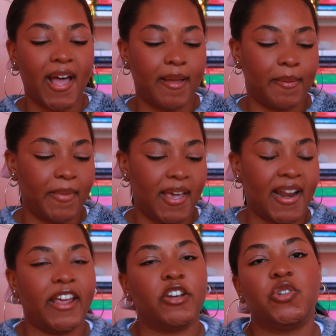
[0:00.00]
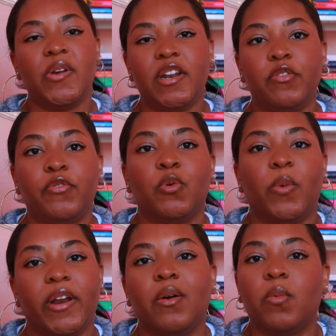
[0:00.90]
And I enjoyed it for
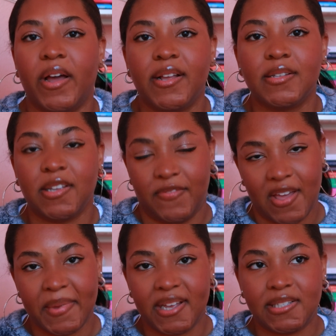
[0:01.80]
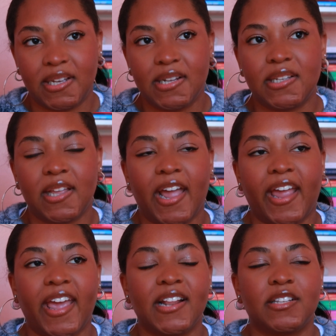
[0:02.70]
what it was, if that makes sense.
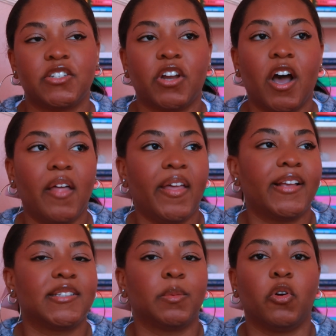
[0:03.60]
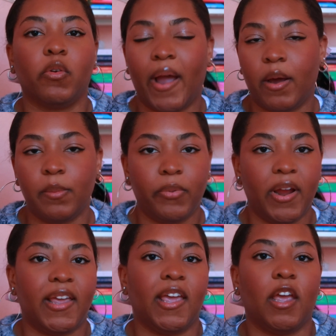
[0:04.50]
It's not like some
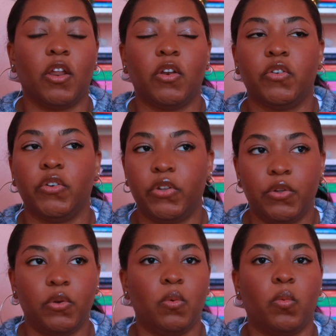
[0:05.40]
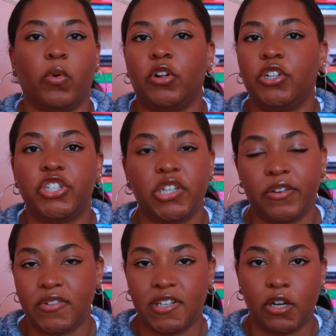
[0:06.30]
groundbreaking, new,
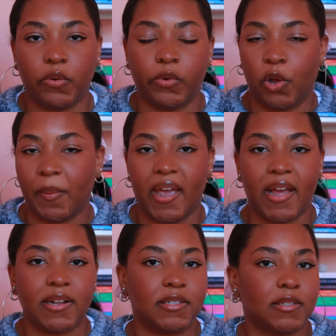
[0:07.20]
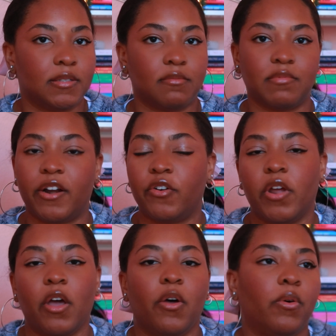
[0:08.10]
world-shifting romance. I don't
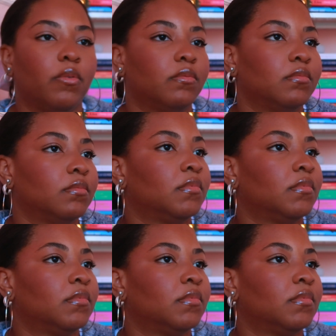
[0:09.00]
know.